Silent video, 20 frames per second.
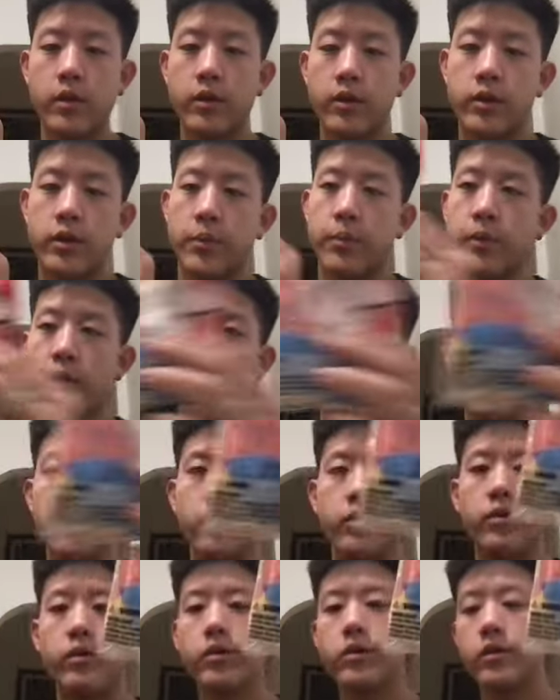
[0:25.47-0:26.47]
some
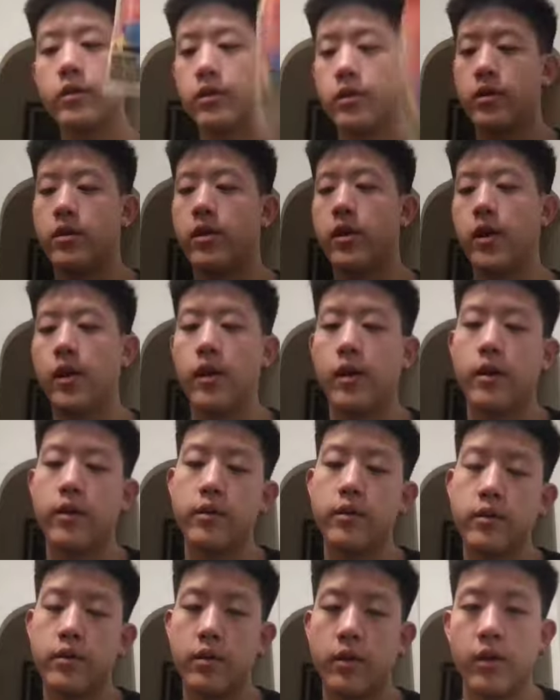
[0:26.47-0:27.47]
balloons
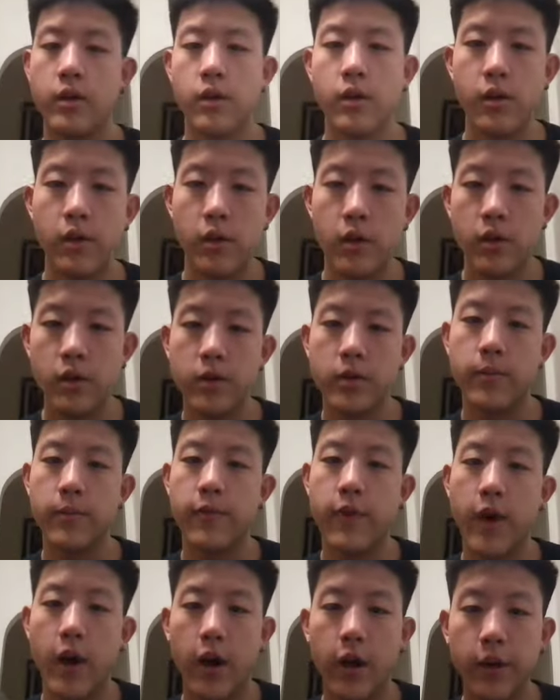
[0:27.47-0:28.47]
and some
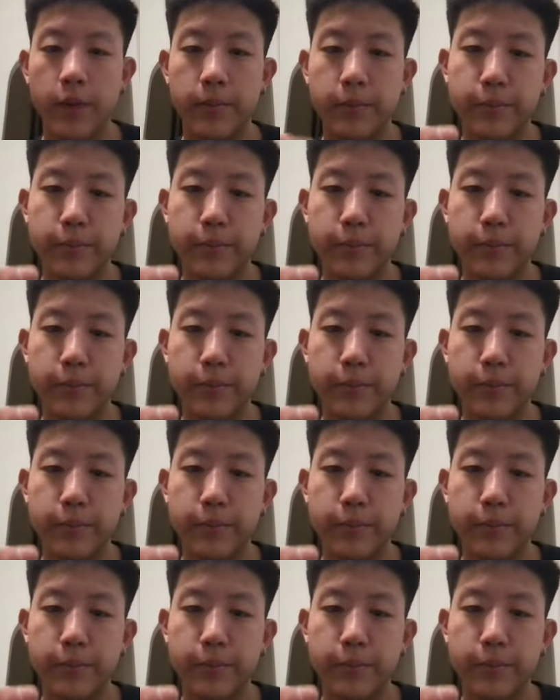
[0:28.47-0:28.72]
fire.